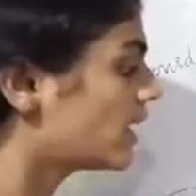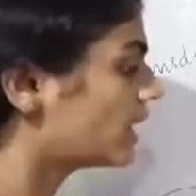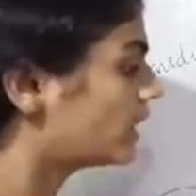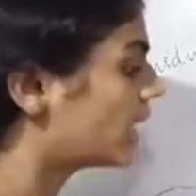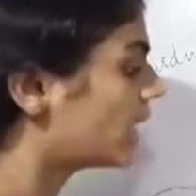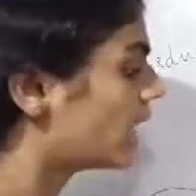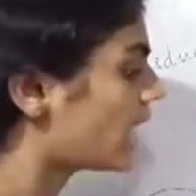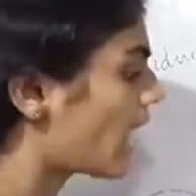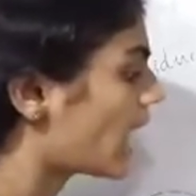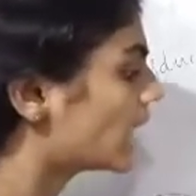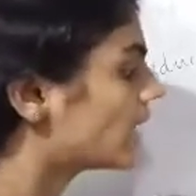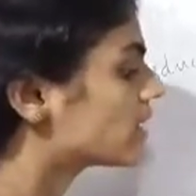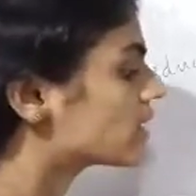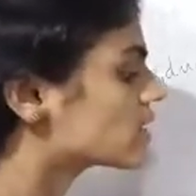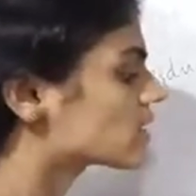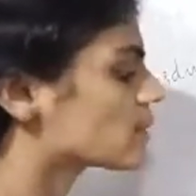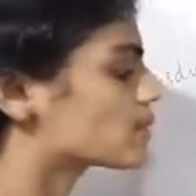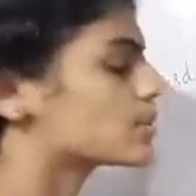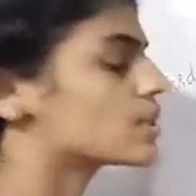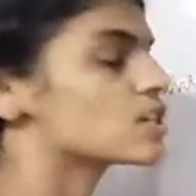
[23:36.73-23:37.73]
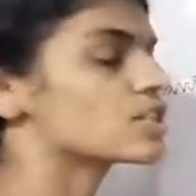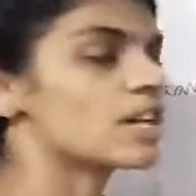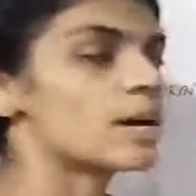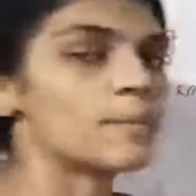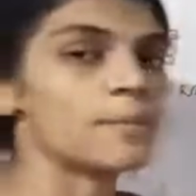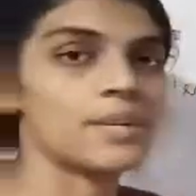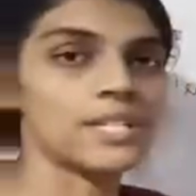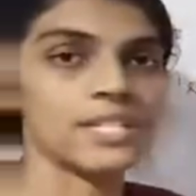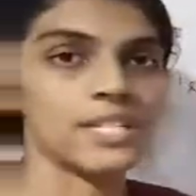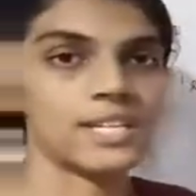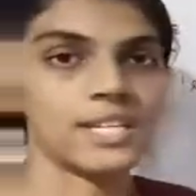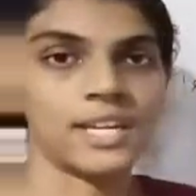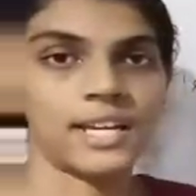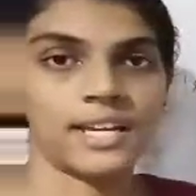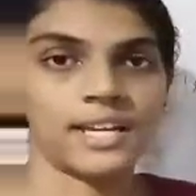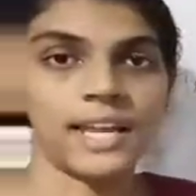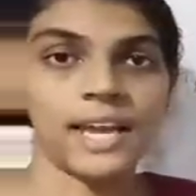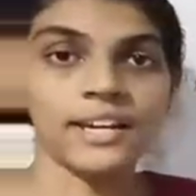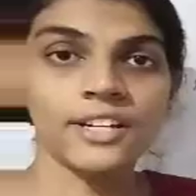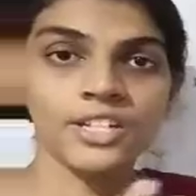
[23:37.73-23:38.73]
the light receptors are present
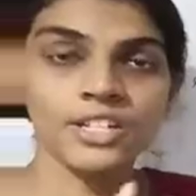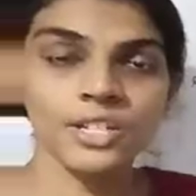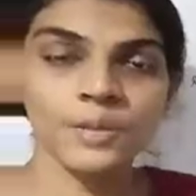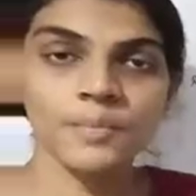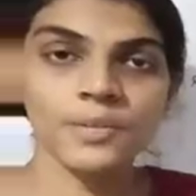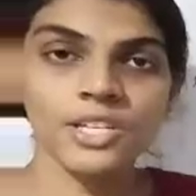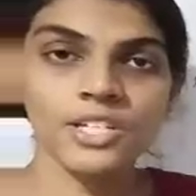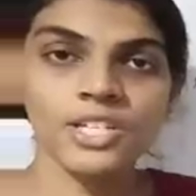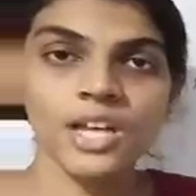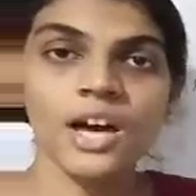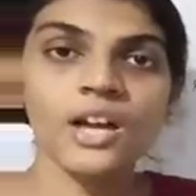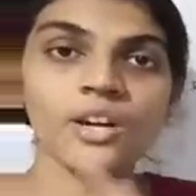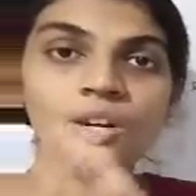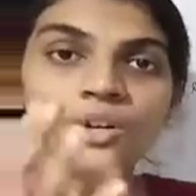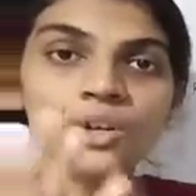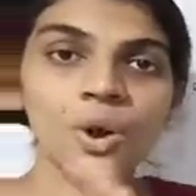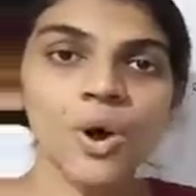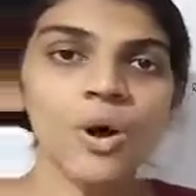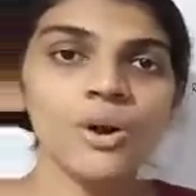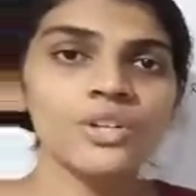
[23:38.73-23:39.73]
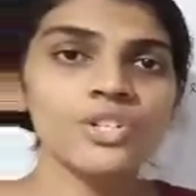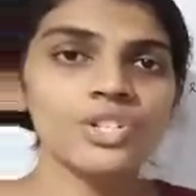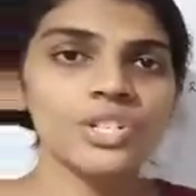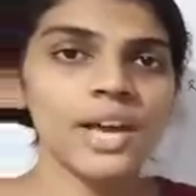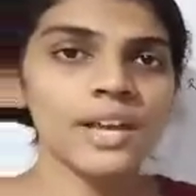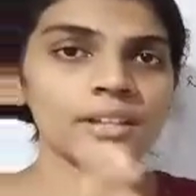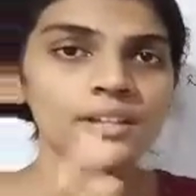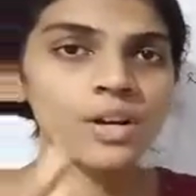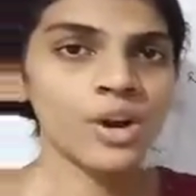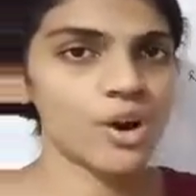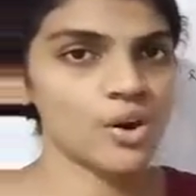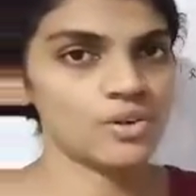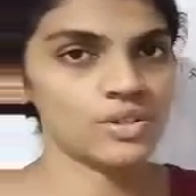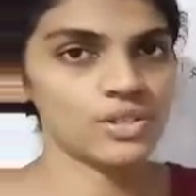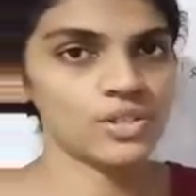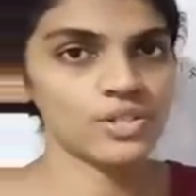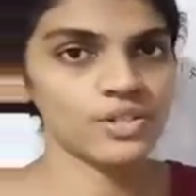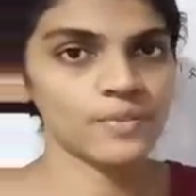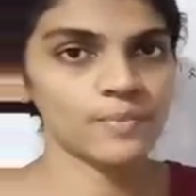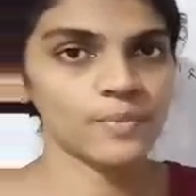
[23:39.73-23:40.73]
here. Light receptors are rods and
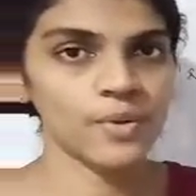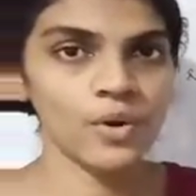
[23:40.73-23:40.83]
cones.